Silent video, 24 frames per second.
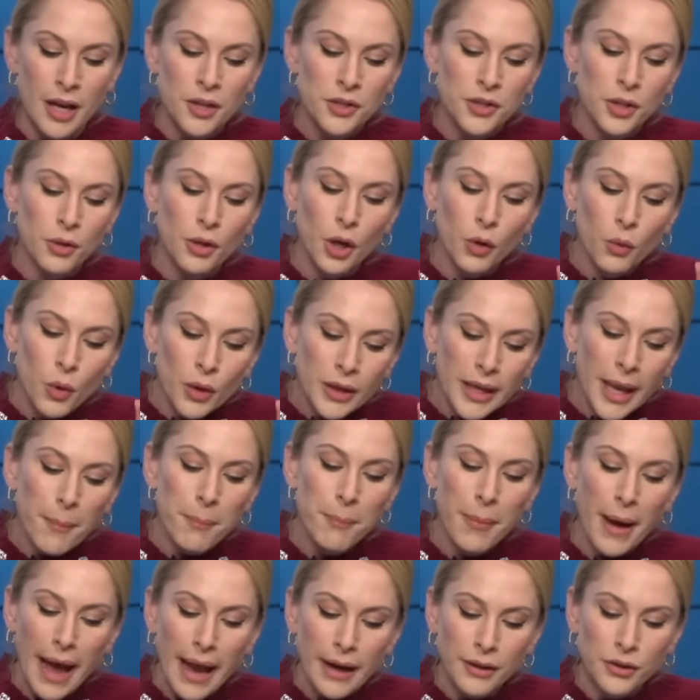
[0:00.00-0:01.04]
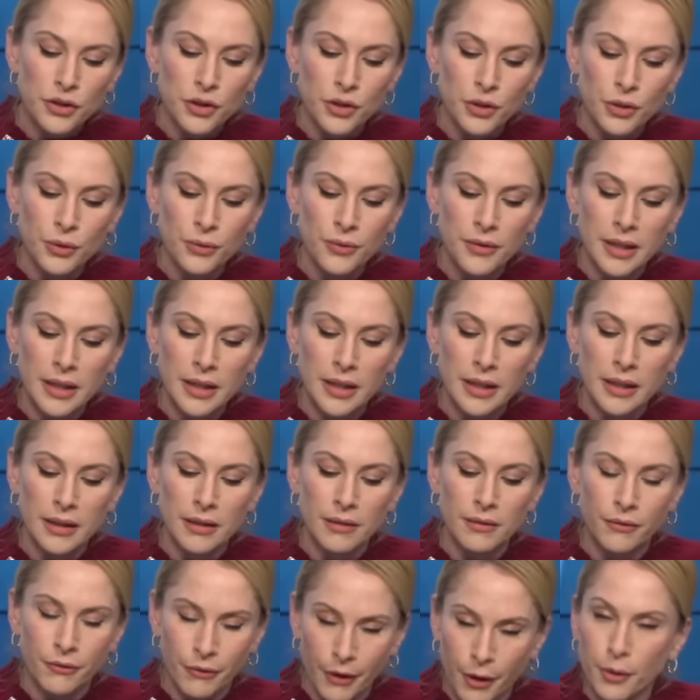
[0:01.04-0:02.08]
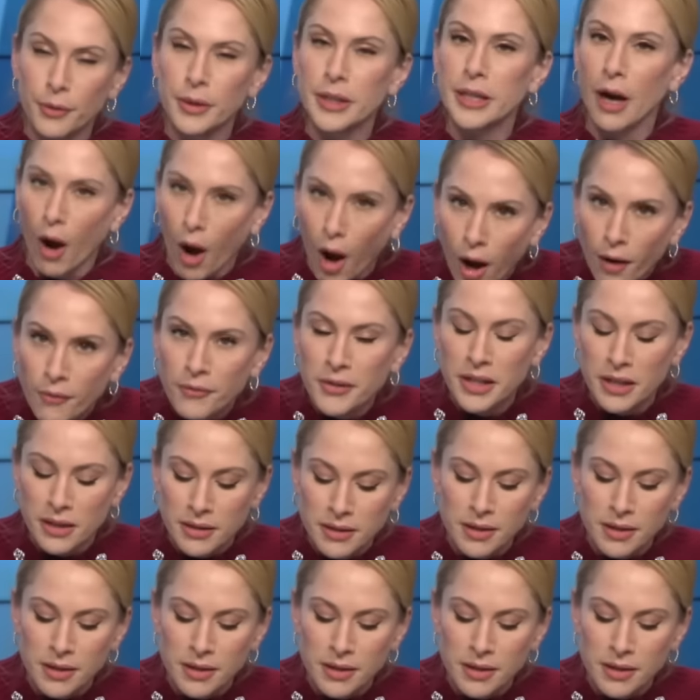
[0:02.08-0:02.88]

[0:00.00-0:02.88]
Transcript: So look, we'll get back to the very obvious